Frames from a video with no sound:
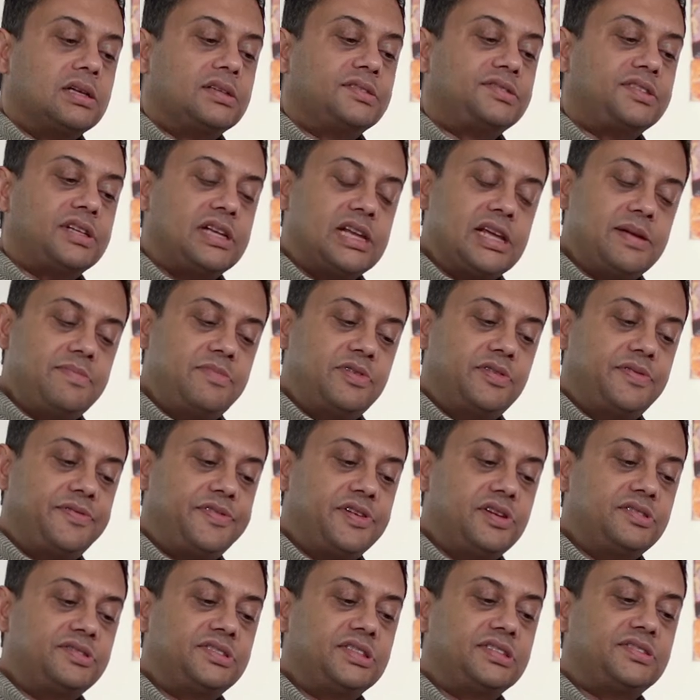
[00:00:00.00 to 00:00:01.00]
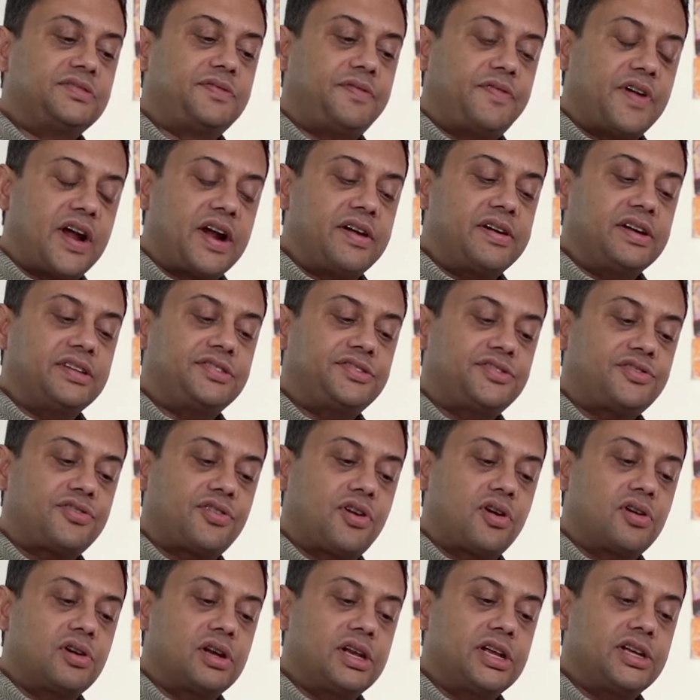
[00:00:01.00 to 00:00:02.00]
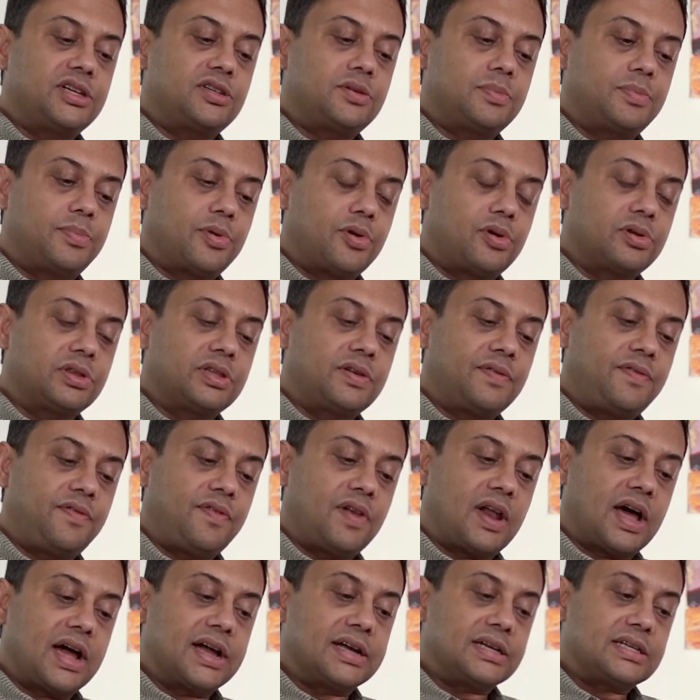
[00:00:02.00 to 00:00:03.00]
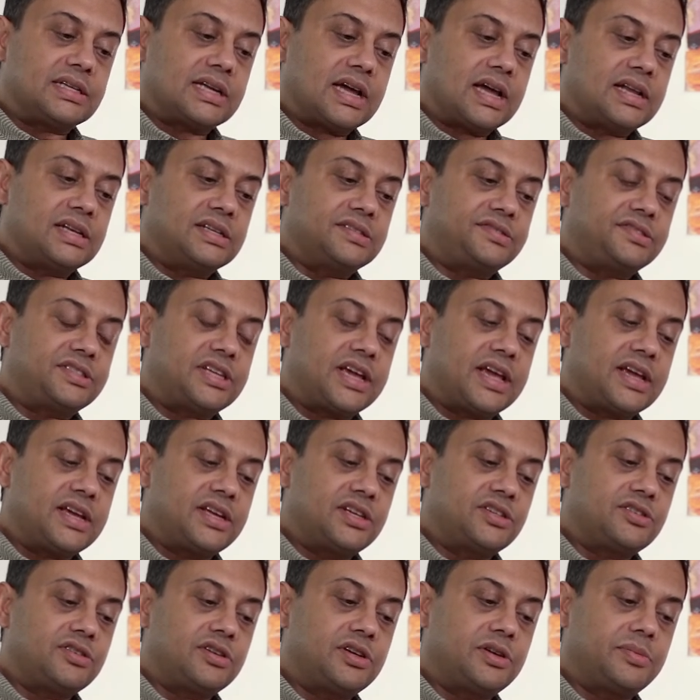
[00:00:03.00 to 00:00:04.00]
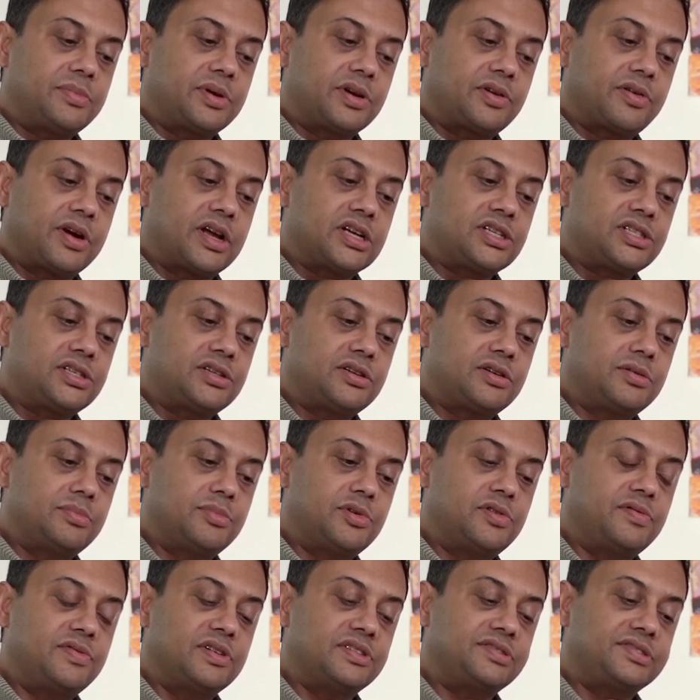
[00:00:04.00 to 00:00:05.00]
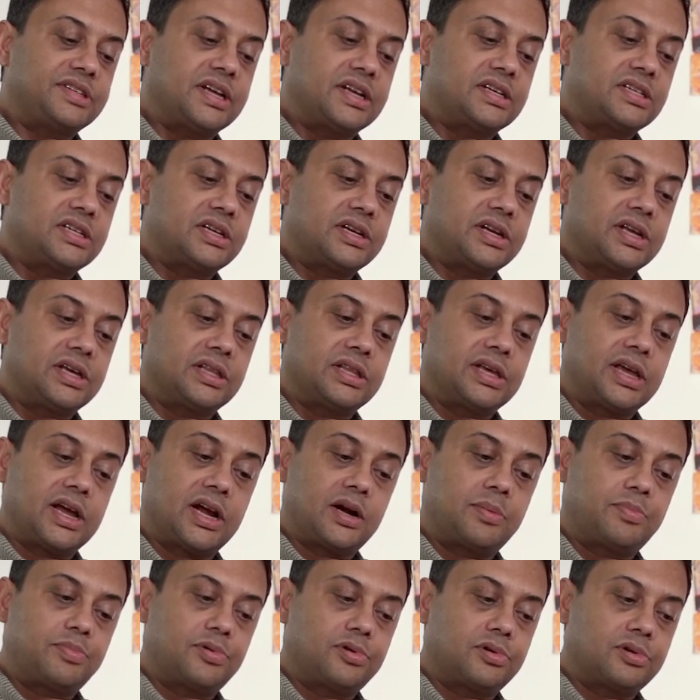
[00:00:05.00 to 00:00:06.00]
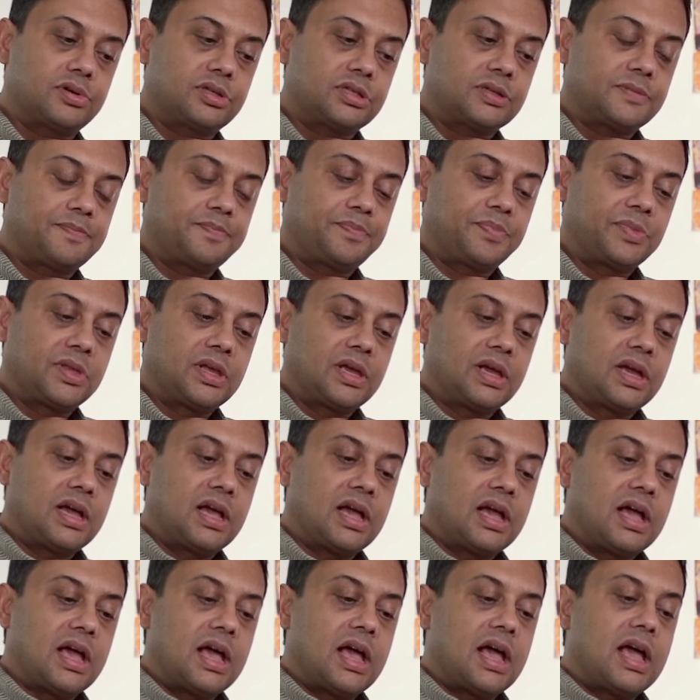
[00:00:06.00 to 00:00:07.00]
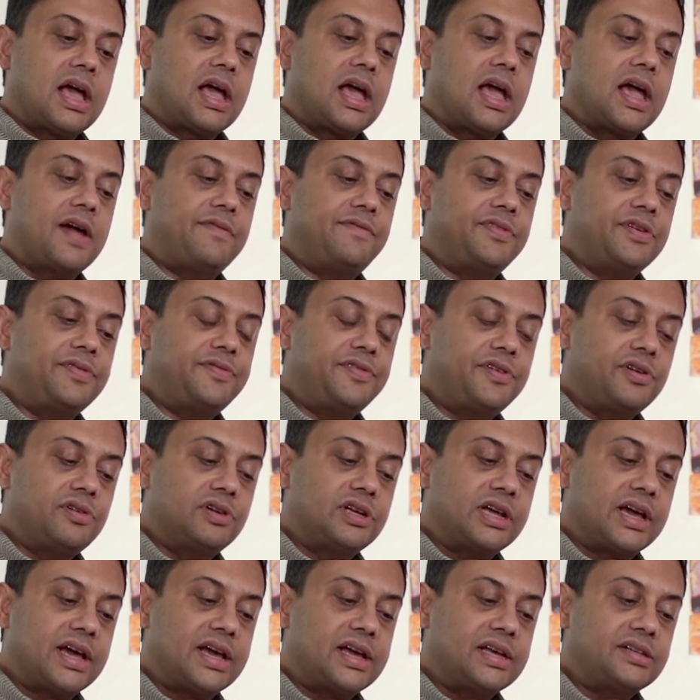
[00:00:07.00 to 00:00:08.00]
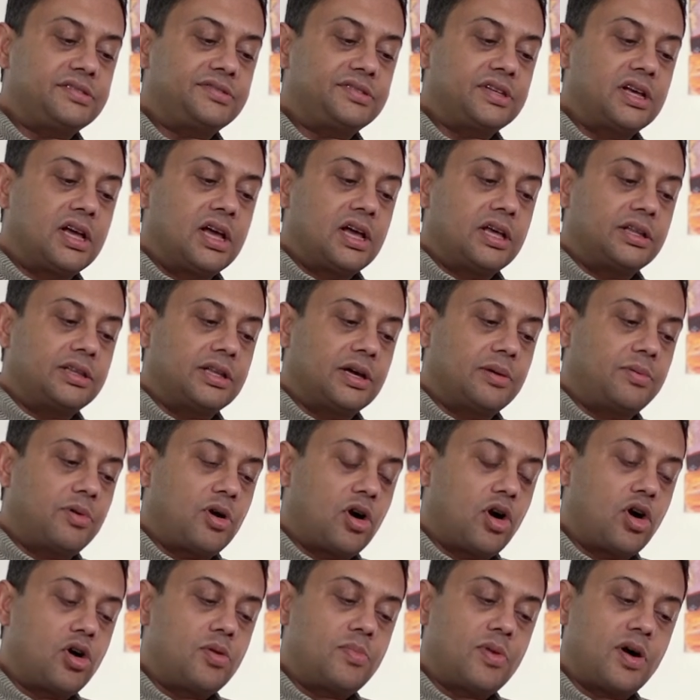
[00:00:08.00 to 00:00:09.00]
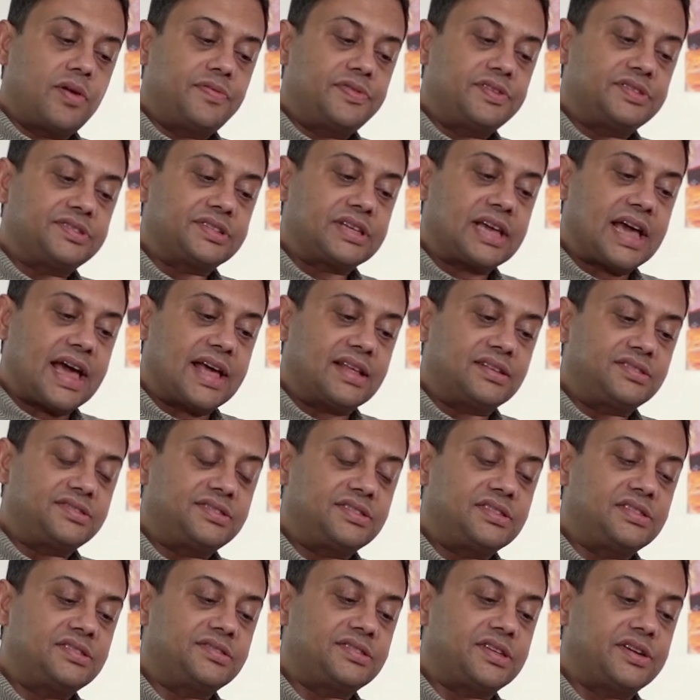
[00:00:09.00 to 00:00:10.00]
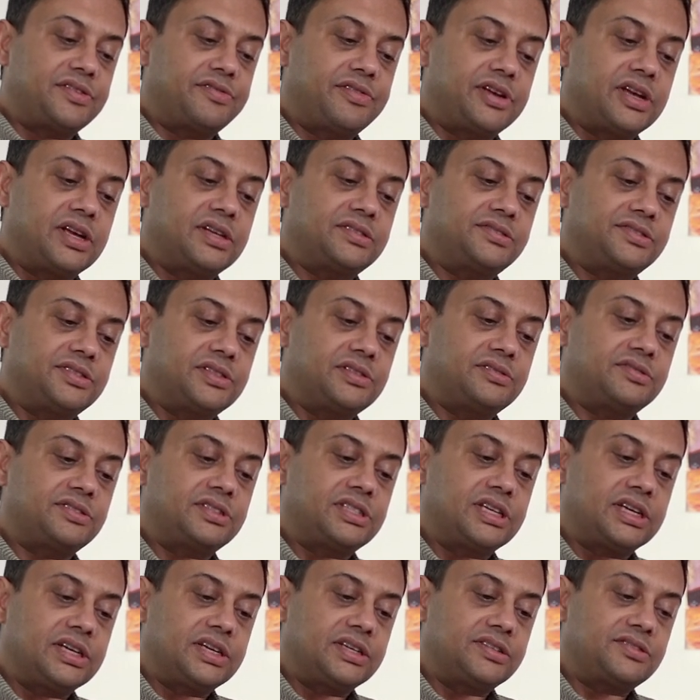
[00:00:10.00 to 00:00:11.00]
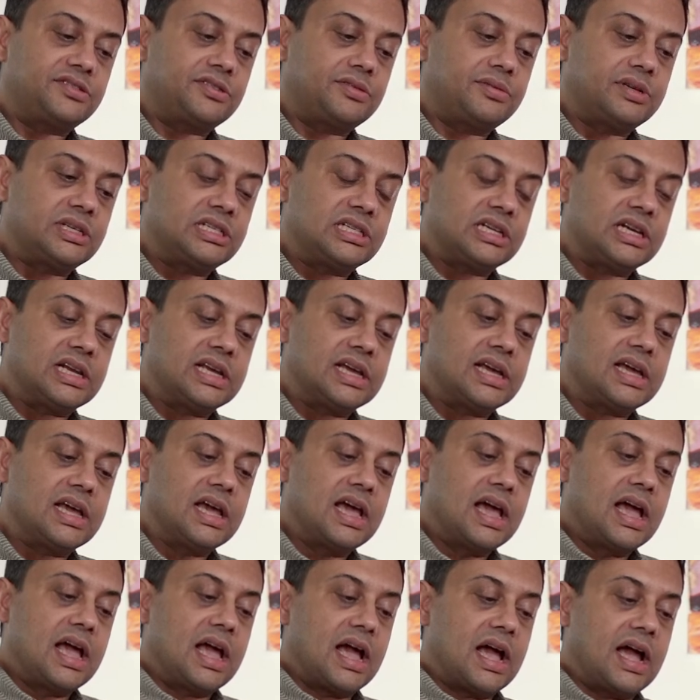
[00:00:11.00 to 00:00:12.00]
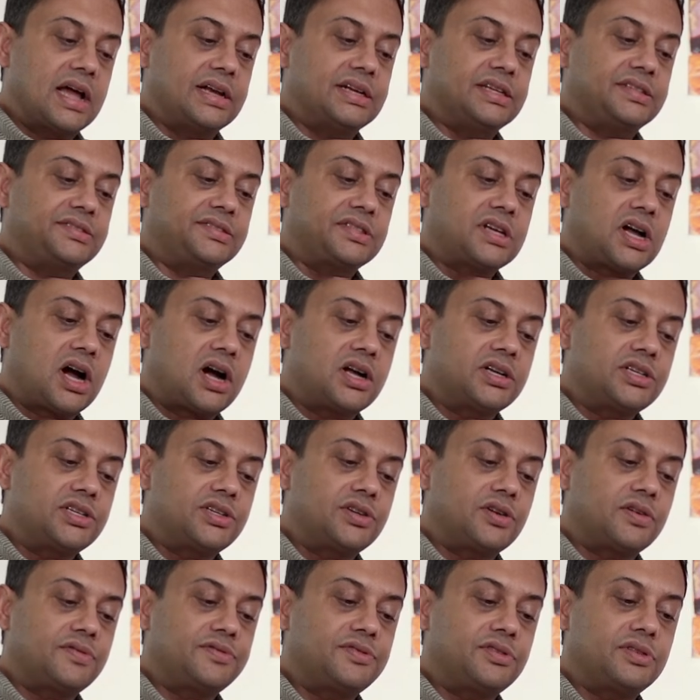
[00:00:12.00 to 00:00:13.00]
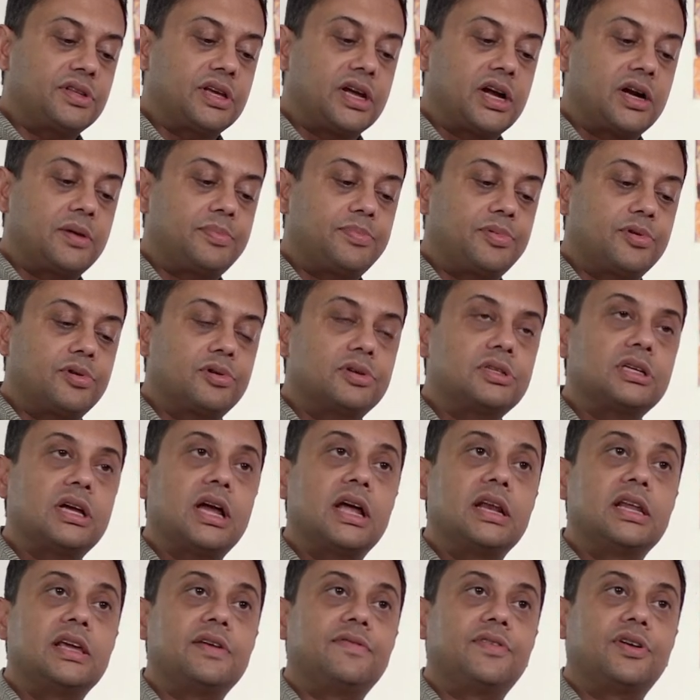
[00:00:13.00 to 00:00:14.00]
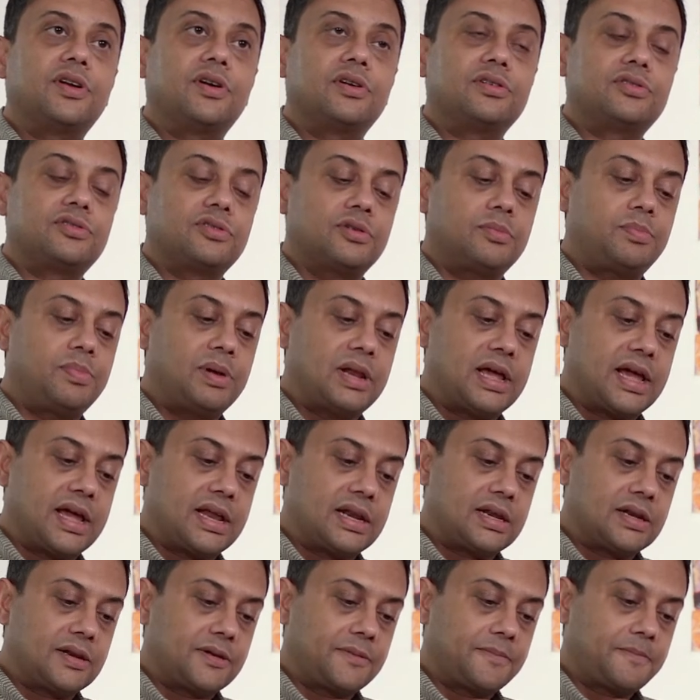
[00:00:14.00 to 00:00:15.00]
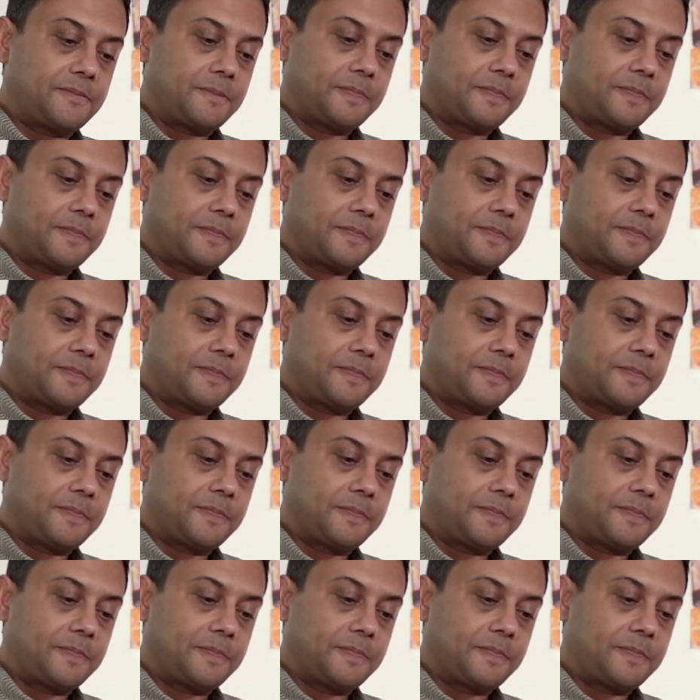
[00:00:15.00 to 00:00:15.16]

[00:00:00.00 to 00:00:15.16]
Salim refuses very strongly to board the flight and is taken to an immigration removal center near the airport. Every few days, the Home Office cancels and reissues tickets to Italy, and he's carted off to the airport and even onto a plane.